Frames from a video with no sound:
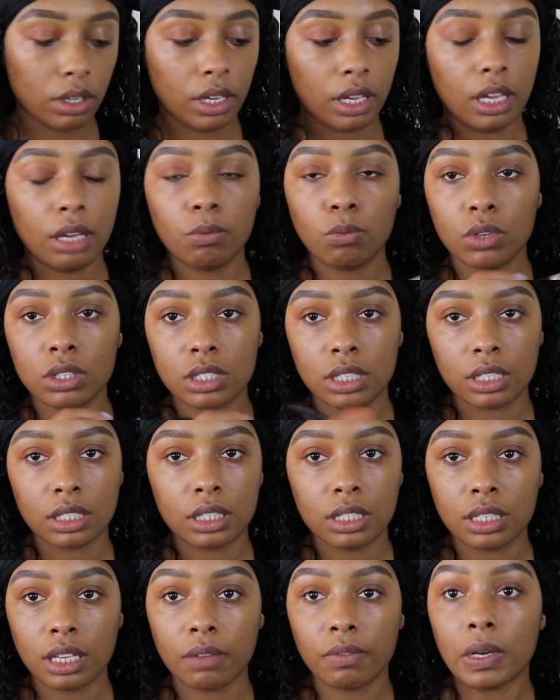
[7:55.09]

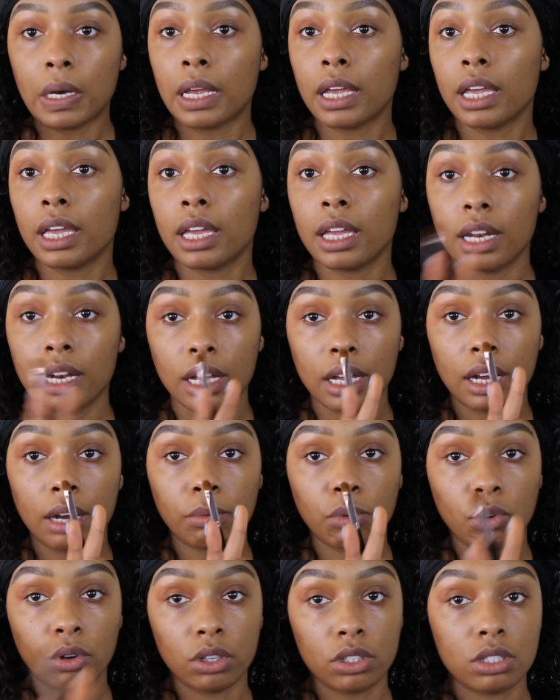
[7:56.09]
M167, and I'm
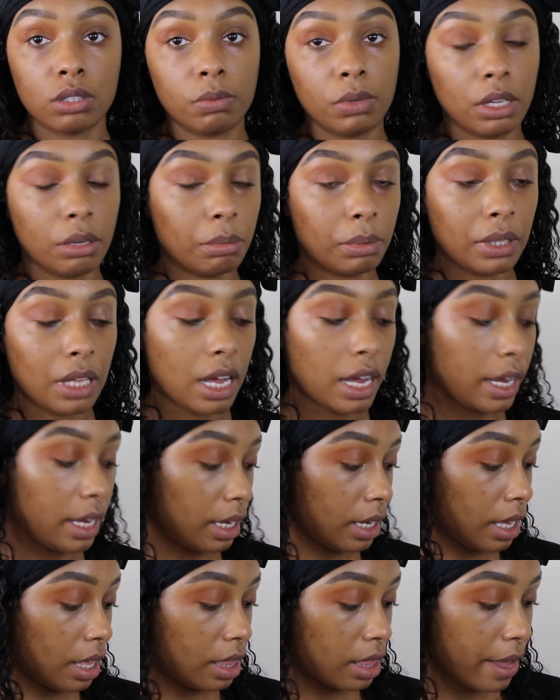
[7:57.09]
going to be applying